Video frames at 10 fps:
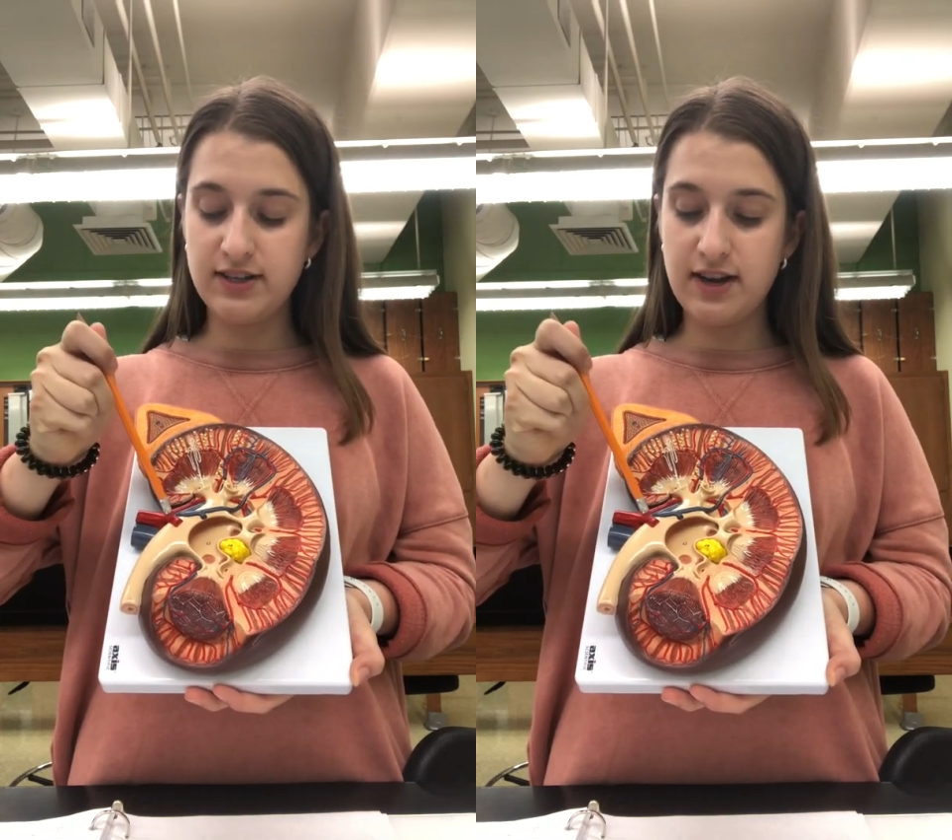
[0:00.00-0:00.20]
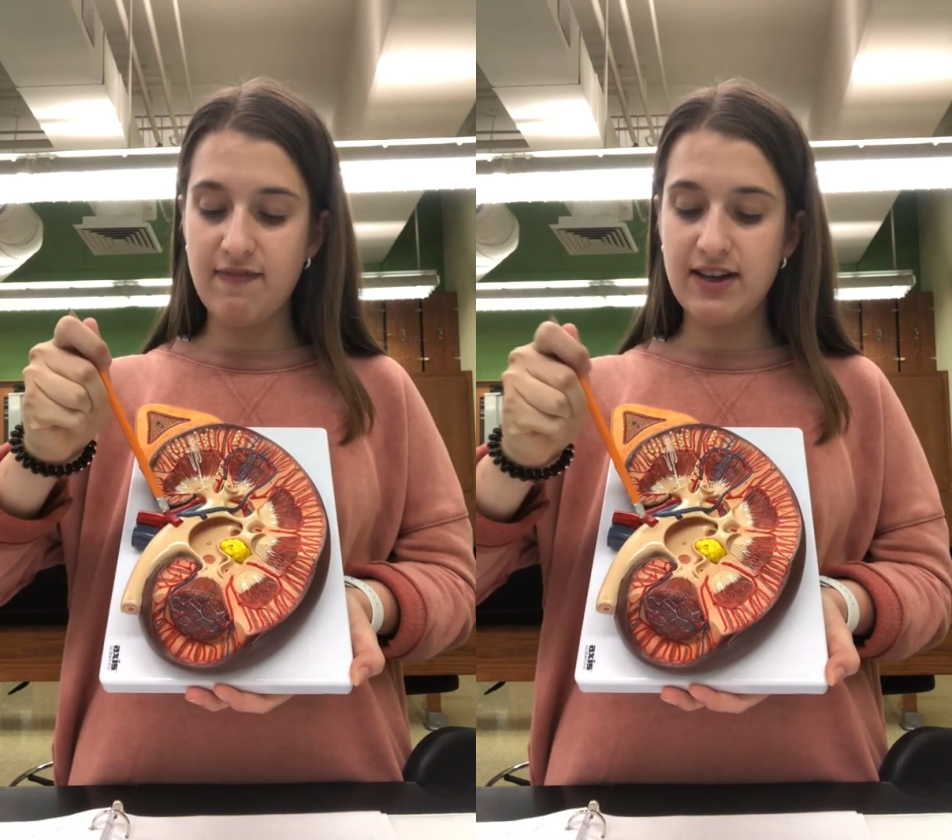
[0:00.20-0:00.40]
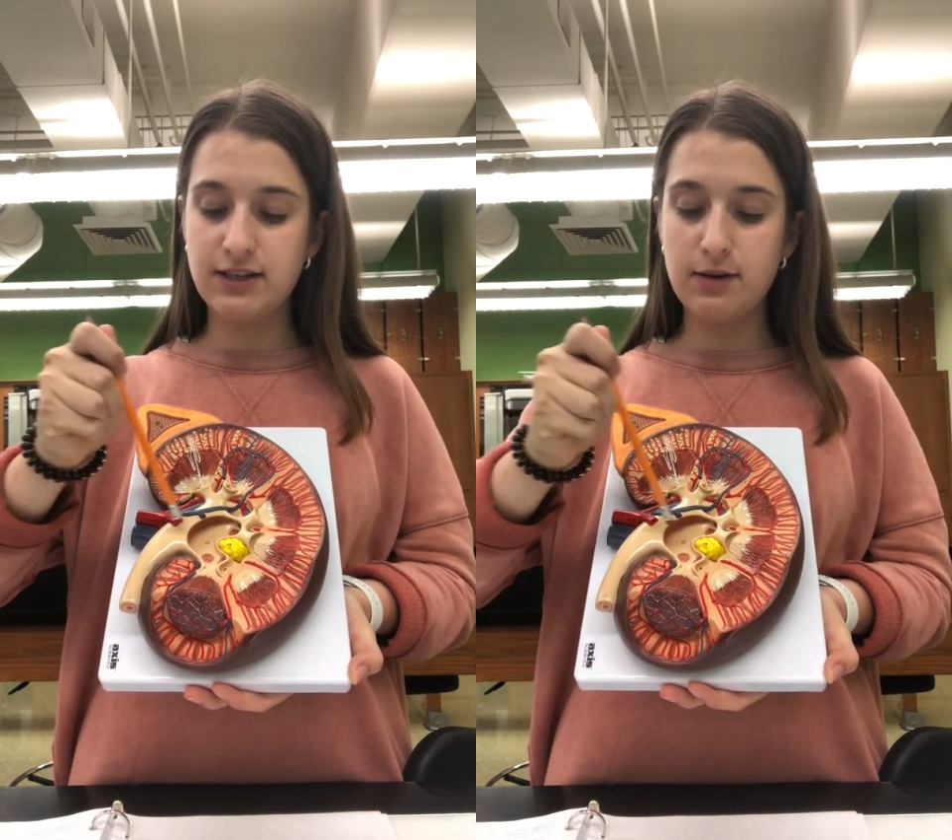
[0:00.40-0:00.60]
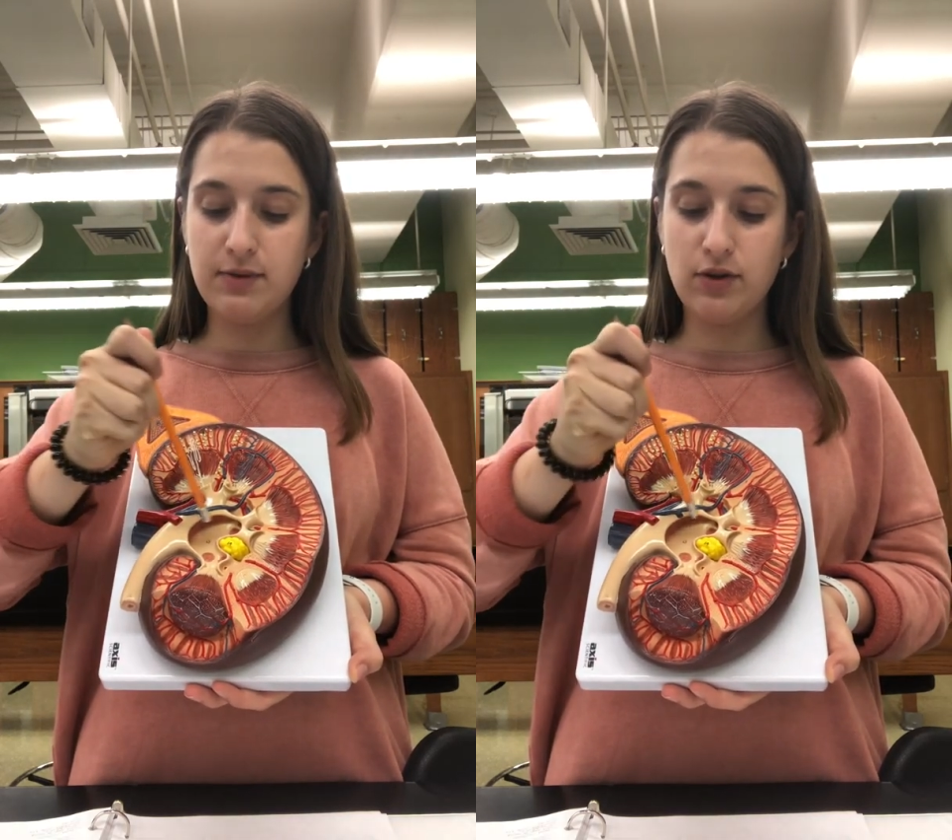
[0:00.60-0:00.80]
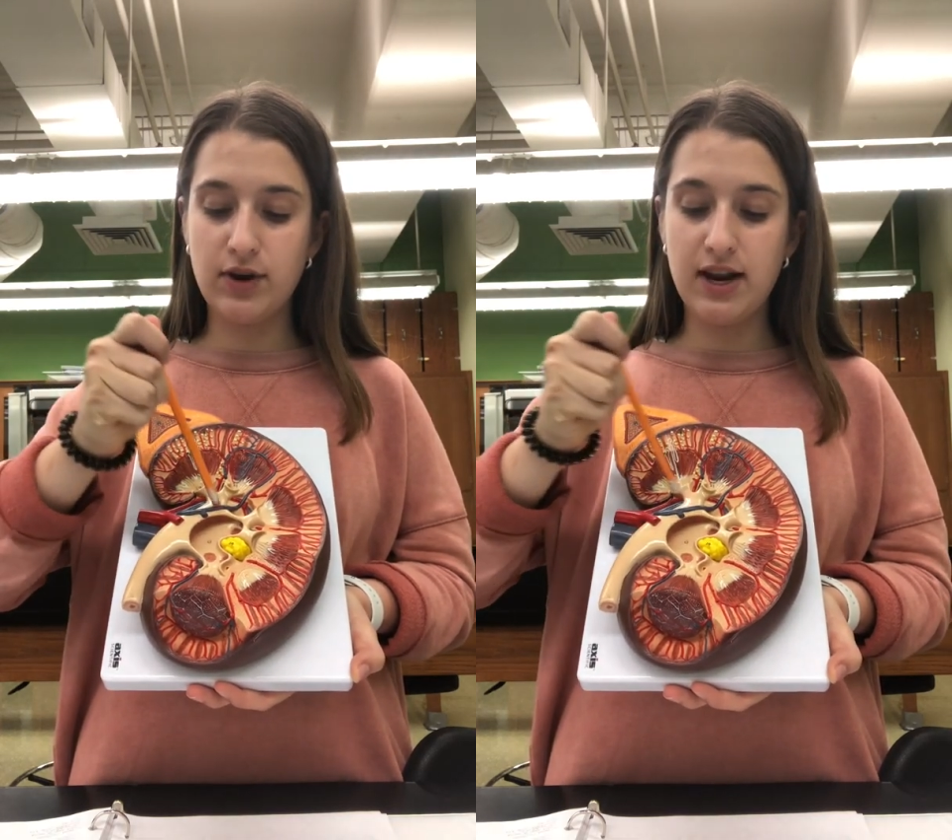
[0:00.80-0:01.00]
and that's gonna be
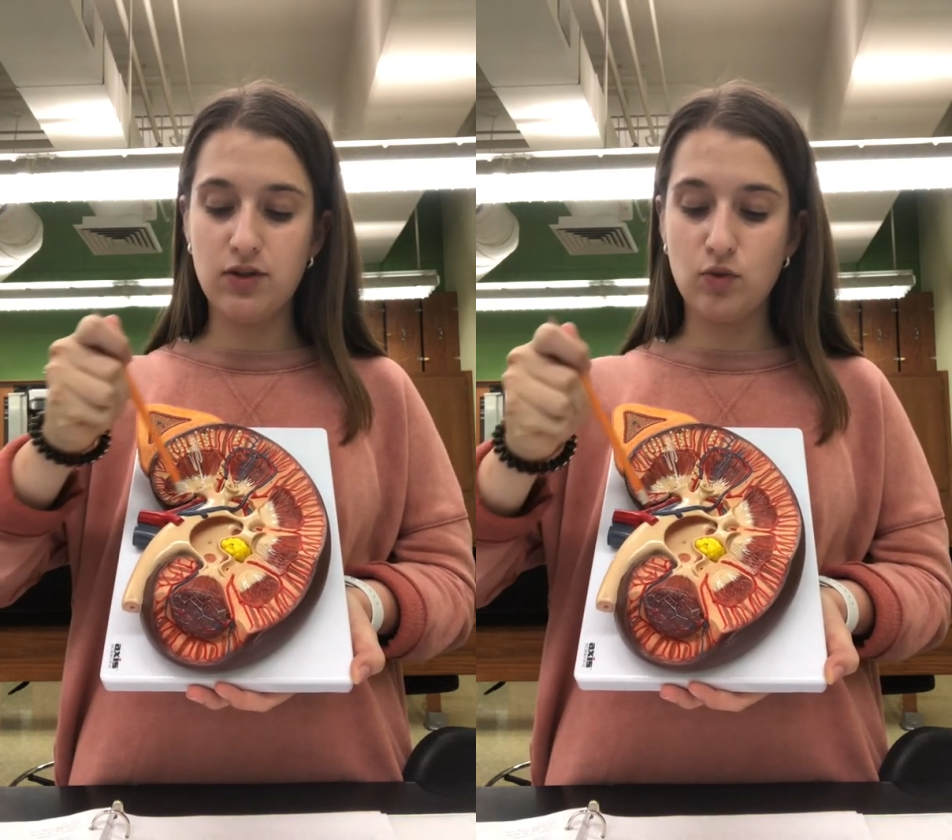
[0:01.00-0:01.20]
located in the